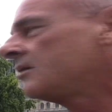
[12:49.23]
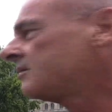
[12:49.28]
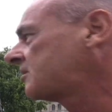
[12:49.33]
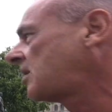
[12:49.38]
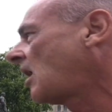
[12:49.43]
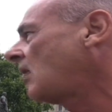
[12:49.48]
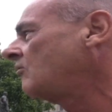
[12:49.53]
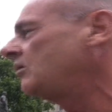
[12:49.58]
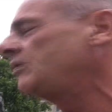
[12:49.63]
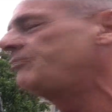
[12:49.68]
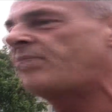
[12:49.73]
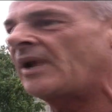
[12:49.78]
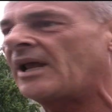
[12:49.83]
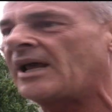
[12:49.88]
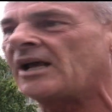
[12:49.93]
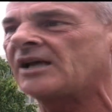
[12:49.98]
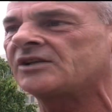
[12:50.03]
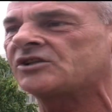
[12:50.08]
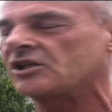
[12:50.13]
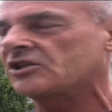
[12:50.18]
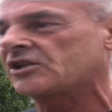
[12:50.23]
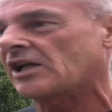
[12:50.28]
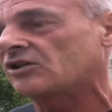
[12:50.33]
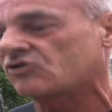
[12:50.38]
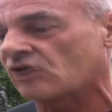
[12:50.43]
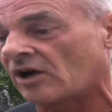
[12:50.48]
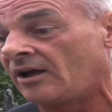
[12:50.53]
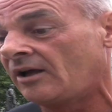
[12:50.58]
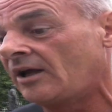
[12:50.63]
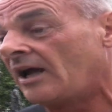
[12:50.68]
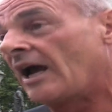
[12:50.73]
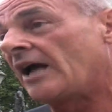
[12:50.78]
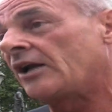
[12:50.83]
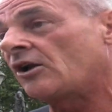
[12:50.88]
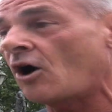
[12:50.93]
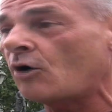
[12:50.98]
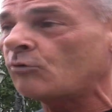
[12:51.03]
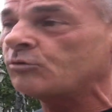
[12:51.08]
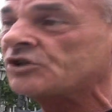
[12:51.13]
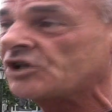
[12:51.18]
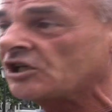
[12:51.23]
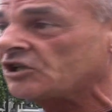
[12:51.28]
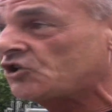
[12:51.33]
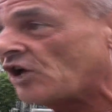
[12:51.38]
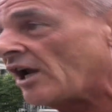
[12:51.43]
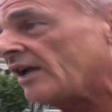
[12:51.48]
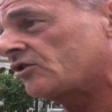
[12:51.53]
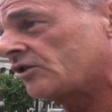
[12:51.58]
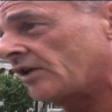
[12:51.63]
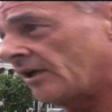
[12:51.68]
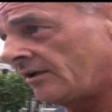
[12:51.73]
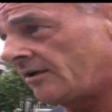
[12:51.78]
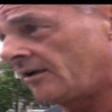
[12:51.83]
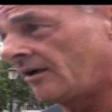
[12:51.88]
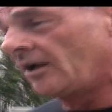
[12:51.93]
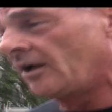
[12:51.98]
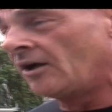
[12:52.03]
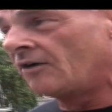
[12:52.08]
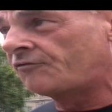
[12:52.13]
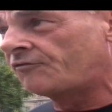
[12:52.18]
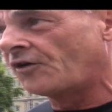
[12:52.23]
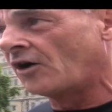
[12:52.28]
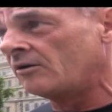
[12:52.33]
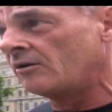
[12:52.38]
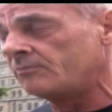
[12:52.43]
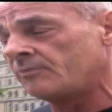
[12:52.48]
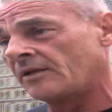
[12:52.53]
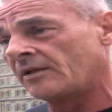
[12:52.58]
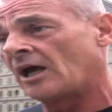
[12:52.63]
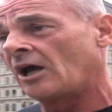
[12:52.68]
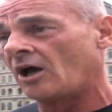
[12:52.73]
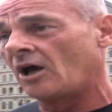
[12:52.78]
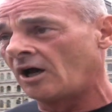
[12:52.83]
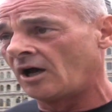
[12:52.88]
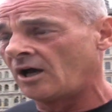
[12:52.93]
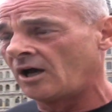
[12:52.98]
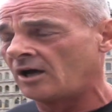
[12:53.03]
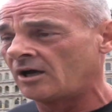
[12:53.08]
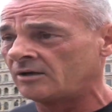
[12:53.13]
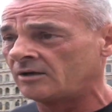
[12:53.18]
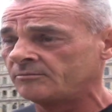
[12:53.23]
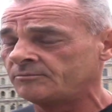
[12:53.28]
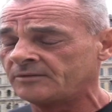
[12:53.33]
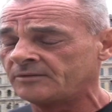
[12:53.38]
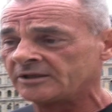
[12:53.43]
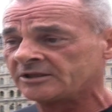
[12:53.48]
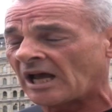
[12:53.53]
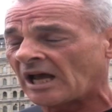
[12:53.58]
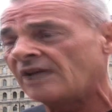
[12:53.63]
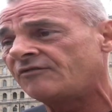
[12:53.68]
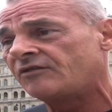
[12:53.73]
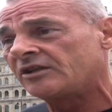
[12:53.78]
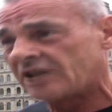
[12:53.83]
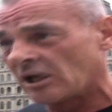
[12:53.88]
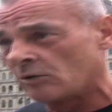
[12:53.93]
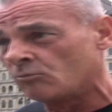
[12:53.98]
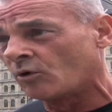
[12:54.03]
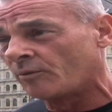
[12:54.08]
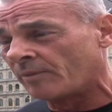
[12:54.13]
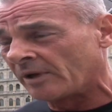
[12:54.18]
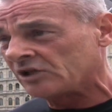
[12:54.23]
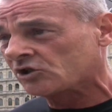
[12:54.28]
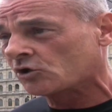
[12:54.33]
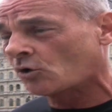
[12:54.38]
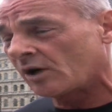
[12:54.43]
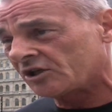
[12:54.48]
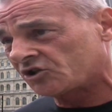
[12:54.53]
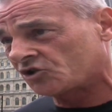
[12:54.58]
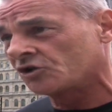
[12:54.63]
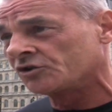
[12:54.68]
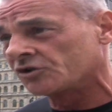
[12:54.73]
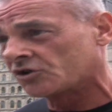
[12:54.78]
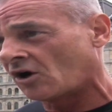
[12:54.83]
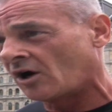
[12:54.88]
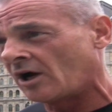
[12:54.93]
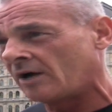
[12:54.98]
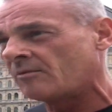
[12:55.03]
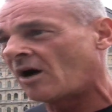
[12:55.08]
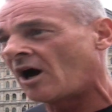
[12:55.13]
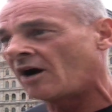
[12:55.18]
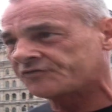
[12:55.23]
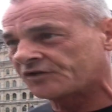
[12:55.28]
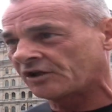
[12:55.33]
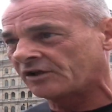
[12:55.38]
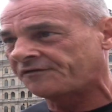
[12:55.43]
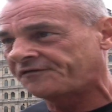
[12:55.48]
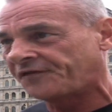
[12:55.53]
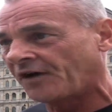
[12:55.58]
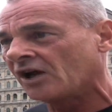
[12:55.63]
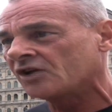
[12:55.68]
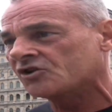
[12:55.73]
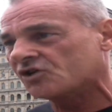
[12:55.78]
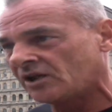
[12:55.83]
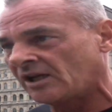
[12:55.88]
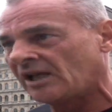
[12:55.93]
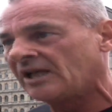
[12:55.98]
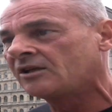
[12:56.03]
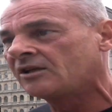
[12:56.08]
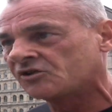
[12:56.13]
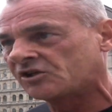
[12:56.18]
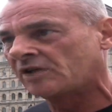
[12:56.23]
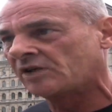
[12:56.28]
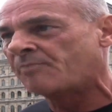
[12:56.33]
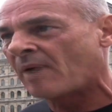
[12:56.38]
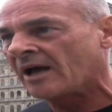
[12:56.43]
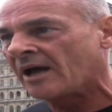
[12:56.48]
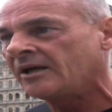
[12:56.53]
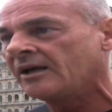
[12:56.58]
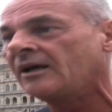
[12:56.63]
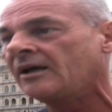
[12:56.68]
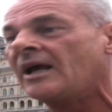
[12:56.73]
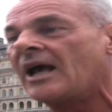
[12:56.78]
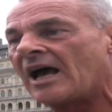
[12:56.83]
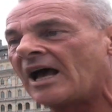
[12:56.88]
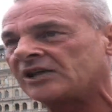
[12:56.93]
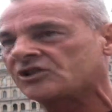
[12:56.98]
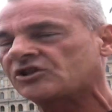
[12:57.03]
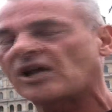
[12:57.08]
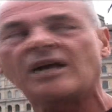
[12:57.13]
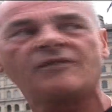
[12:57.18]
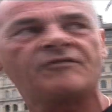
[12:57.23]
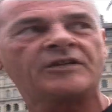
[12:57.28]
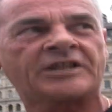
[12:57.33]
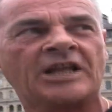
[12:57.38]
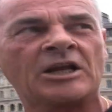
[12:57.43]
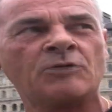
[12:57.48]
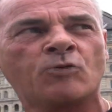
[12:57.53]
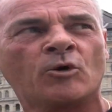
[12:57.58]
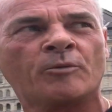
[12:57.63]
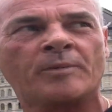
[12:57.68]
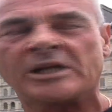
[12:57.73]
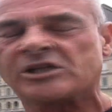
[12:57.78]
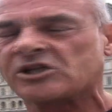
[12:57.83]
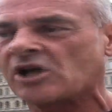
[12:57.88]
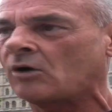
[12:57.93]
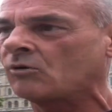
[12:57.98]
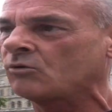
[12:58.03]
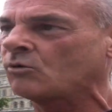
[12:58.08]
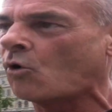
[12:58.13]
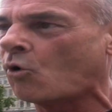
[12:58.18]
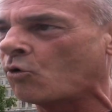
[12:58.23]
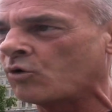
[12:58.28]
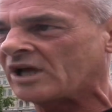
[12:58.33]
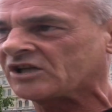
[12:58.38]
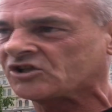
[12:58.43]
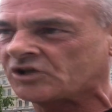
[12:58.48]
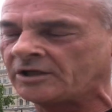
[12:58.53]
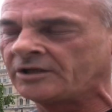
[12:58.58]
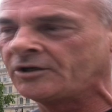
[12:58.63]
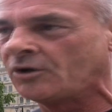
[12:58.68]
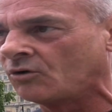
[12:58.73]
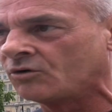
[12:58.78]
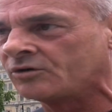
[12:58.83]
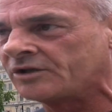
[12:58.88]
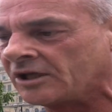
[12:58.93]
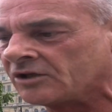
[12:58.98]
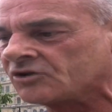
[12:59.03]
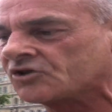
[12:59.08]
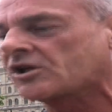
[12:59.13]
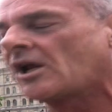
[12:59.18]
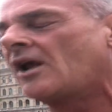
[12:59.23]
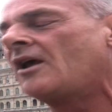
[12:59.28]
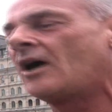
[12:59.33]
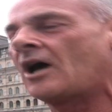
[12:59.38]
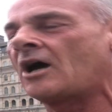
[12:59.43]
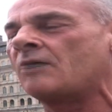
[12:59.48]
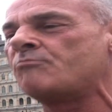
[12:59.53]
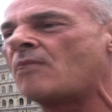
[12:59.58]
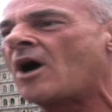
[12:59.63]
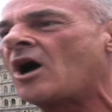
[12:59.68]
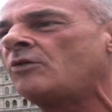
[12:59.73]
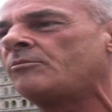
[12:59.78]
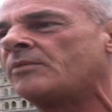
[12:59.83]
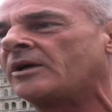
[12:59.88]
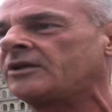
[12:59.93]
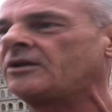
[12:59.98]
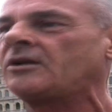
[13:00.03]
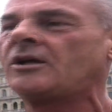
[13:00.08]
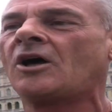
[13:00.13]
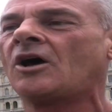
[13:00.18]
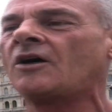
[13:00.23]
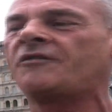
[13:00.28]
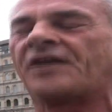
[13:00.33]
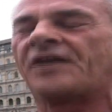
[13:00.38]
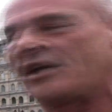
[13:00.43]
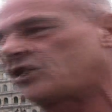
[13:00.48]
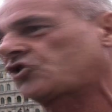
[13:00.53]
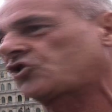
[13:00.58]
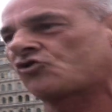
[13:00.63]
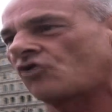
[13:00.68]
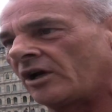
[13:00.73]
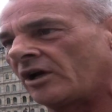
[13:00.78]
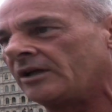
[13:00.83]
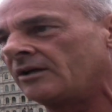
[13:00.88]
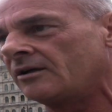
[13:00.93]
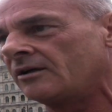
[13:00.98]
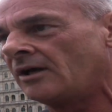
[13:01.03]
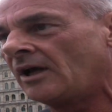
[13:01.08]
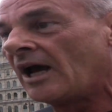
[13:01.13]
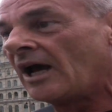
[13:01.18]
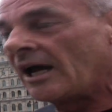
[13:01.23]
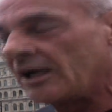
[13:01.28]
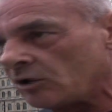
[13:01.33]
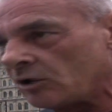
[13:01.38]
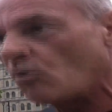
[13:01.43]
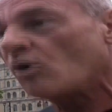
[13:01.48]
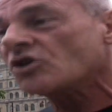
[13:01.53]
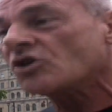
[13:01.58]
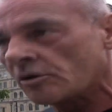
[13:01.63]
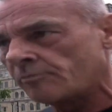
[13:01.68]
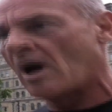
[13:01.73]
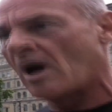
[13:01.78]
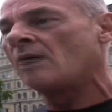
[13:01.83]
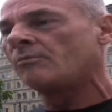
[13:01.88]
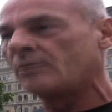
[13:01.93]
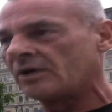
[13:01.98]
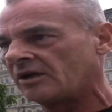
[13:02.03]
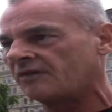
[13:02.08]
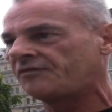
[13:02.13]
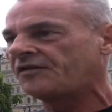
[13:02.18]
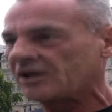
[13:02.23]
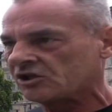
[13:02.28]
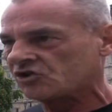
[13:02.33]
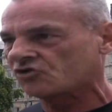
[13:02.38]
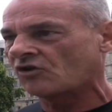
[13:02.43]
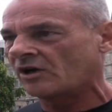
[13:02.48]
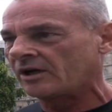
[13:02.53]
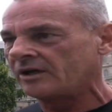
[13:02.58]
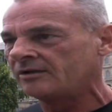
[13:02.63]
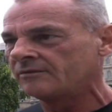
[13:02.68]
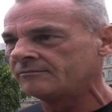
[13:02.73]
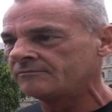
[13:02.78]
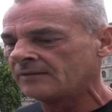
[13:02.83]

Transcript: Tony Blair's, etc. And I was ejected from um, David Dimbleby's question time after the first leaders debate as David Dimbleby told all us in the audience a moment of history. And it was a moment moment of history.